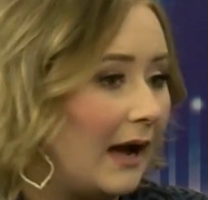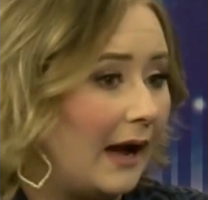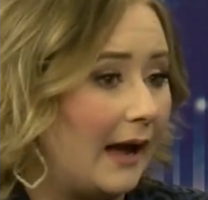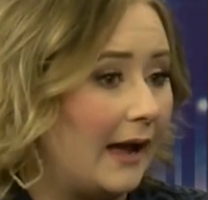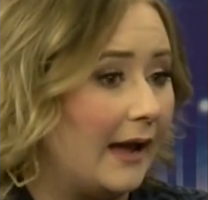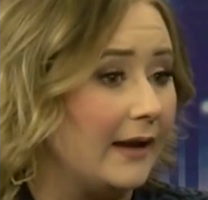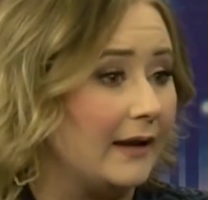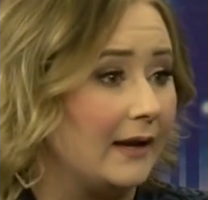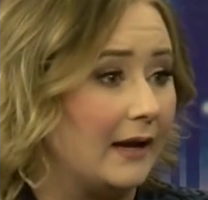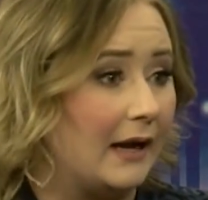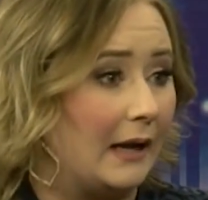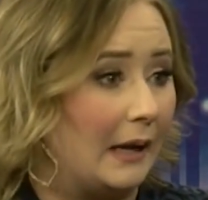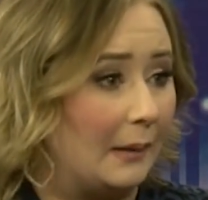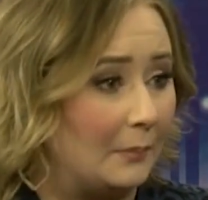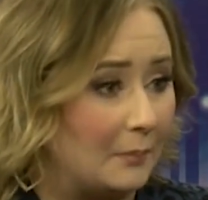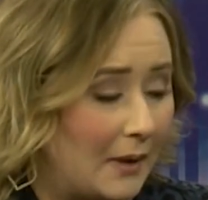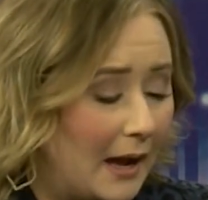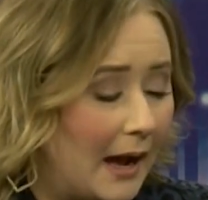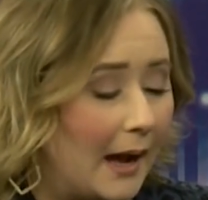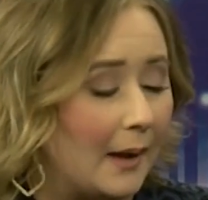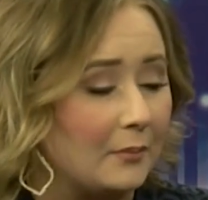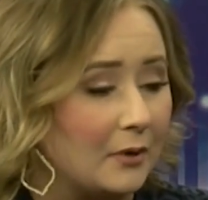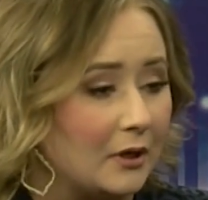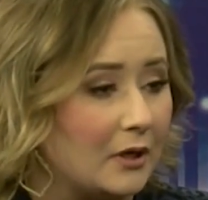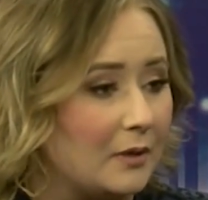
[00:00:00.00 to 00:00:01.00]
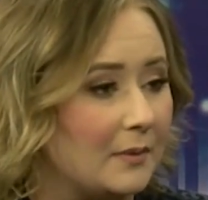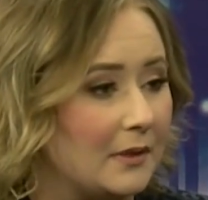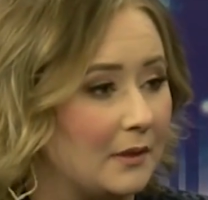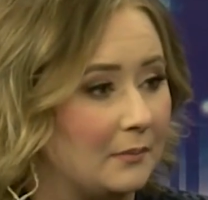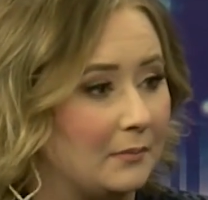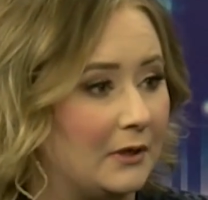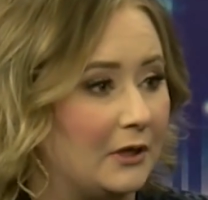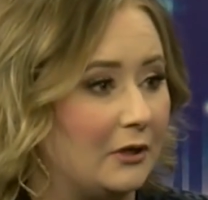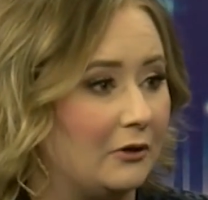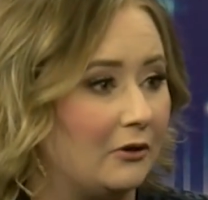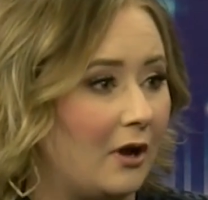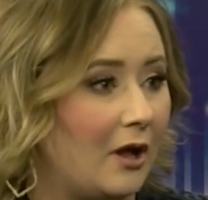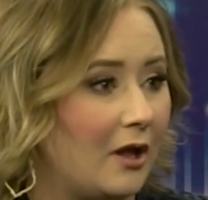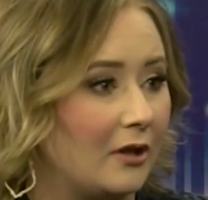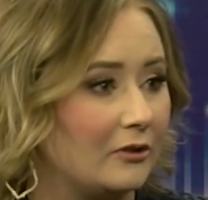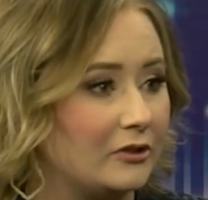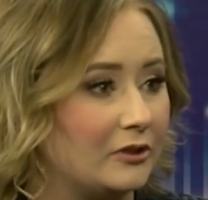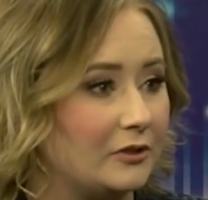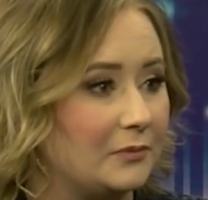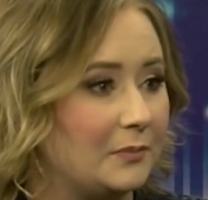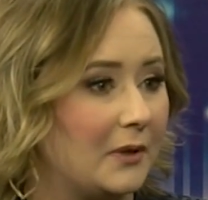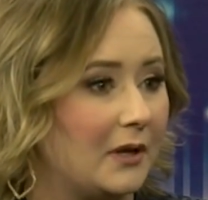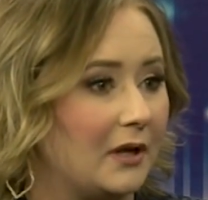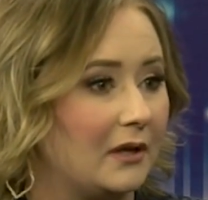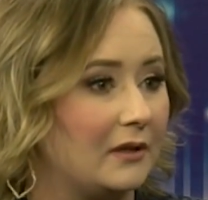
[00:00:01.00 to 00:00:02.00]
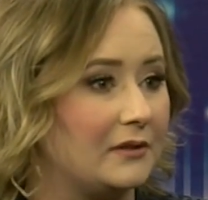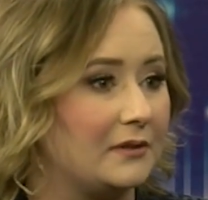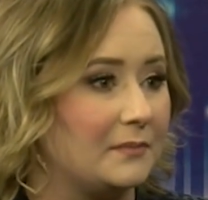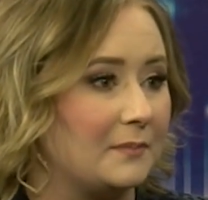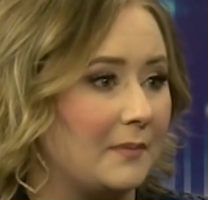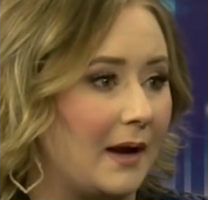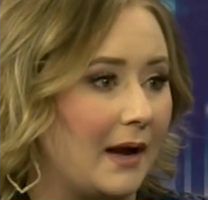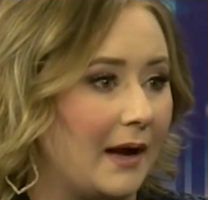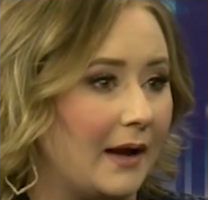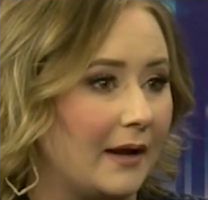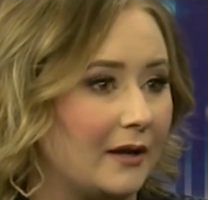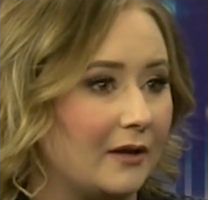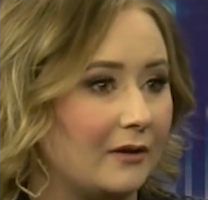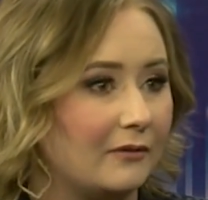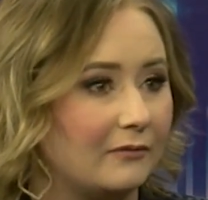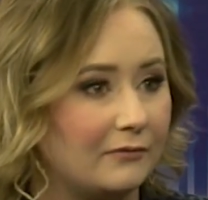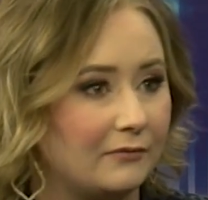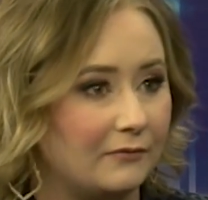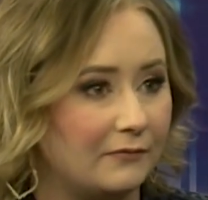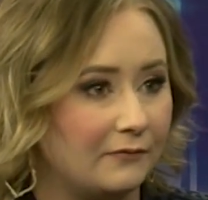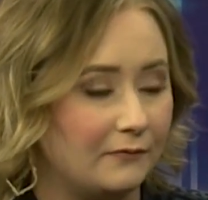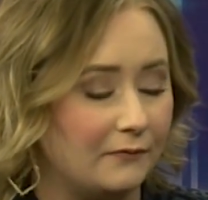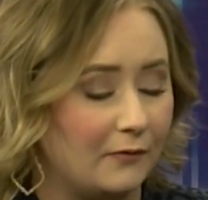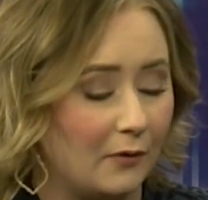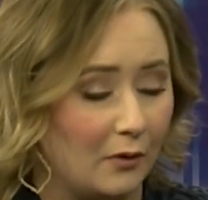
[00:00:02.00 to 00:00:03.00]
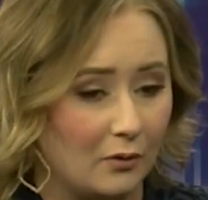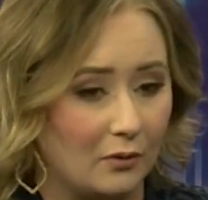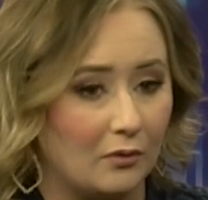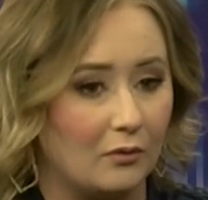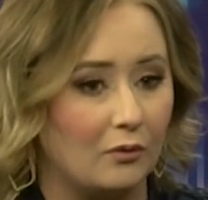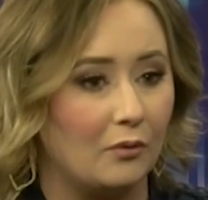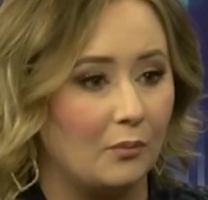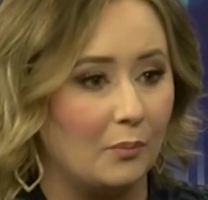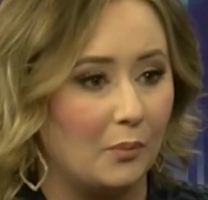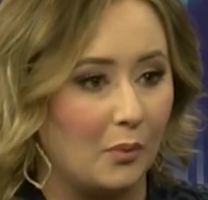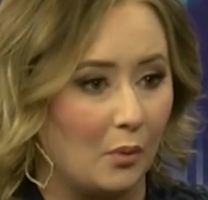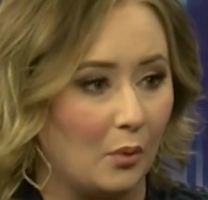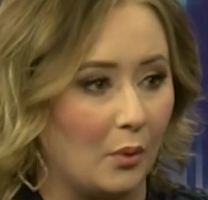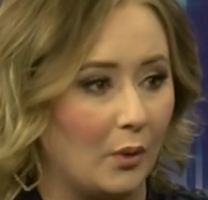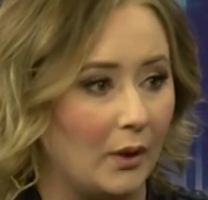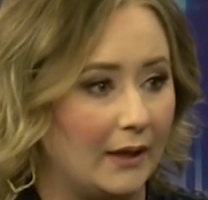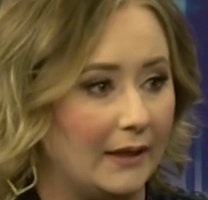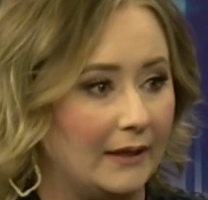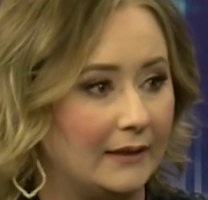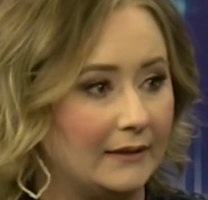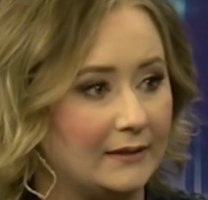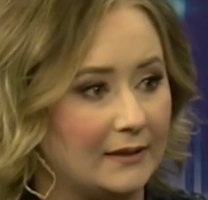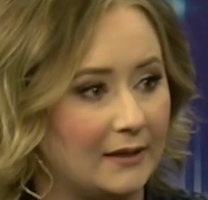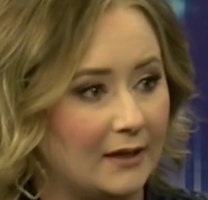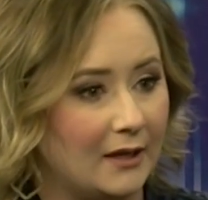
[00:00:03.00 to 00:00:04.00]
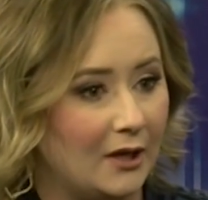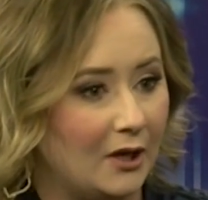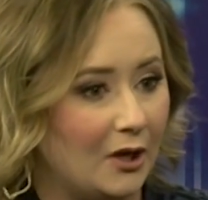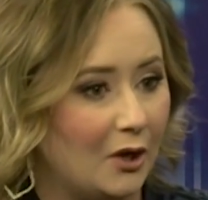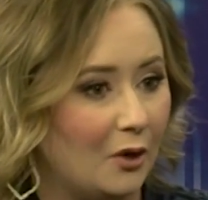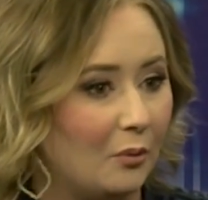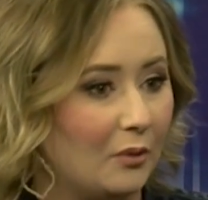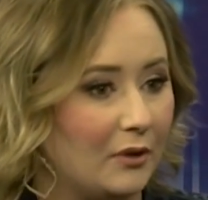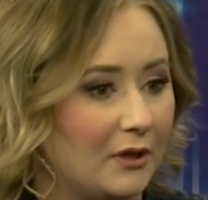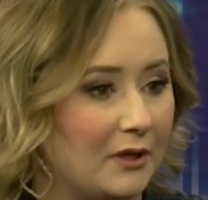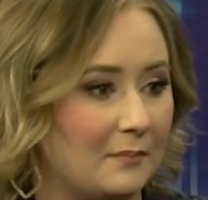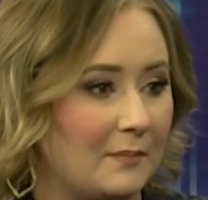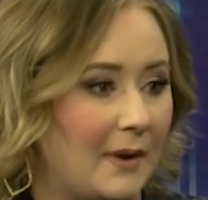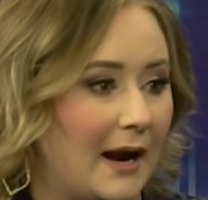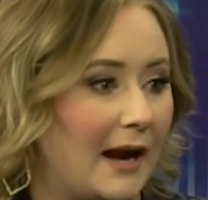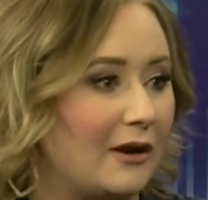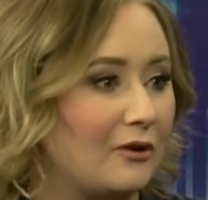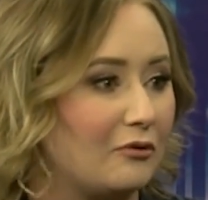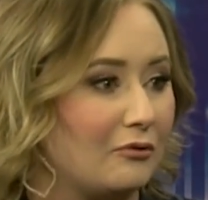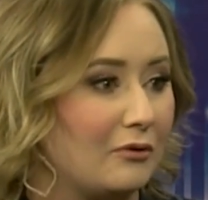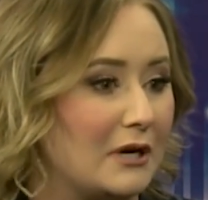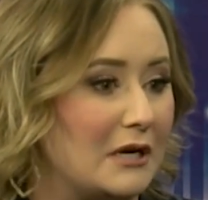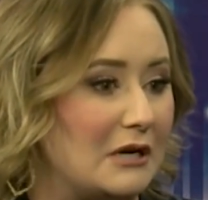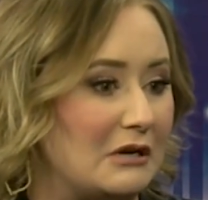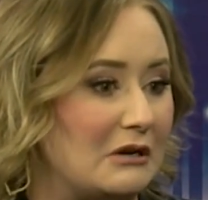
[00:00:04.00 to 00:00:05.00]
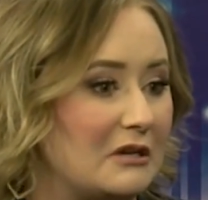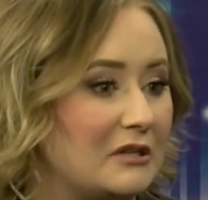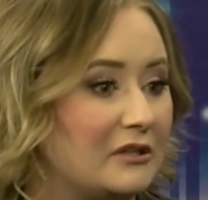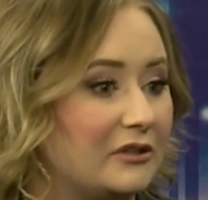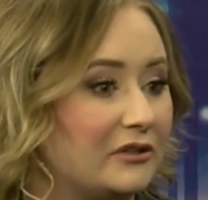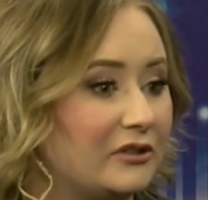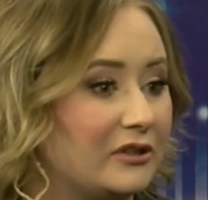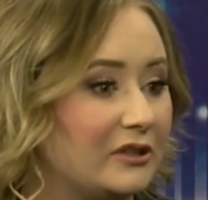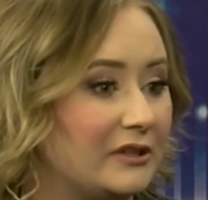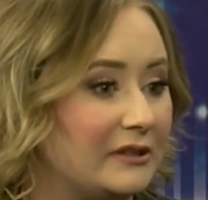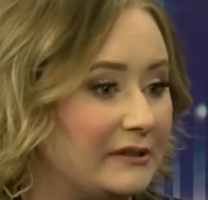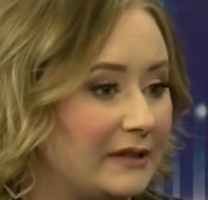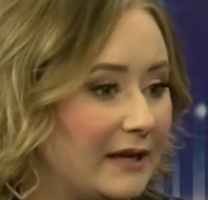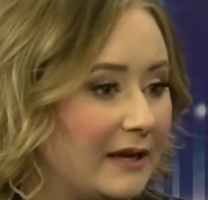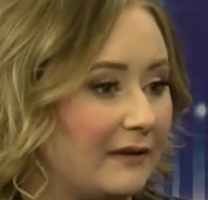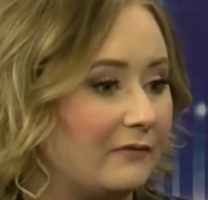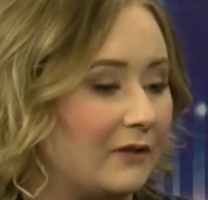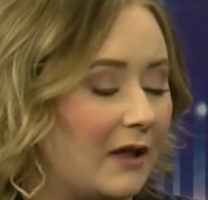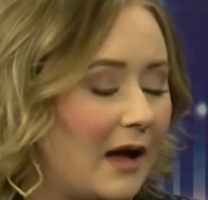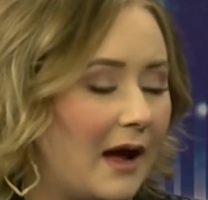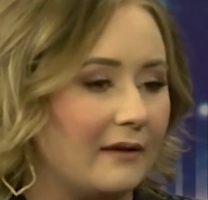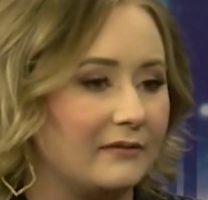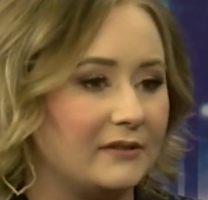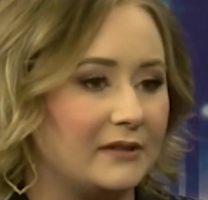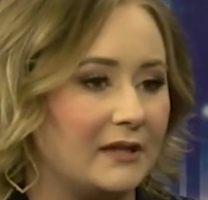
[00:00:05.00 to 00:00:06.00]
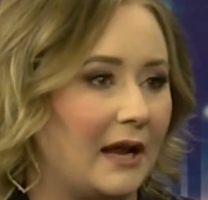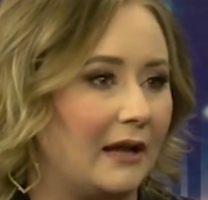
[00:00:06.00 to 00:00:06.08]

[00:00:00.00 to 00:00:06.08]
hey, I, I'm gonna be a meteorologist because my focal point within my career is to save lives.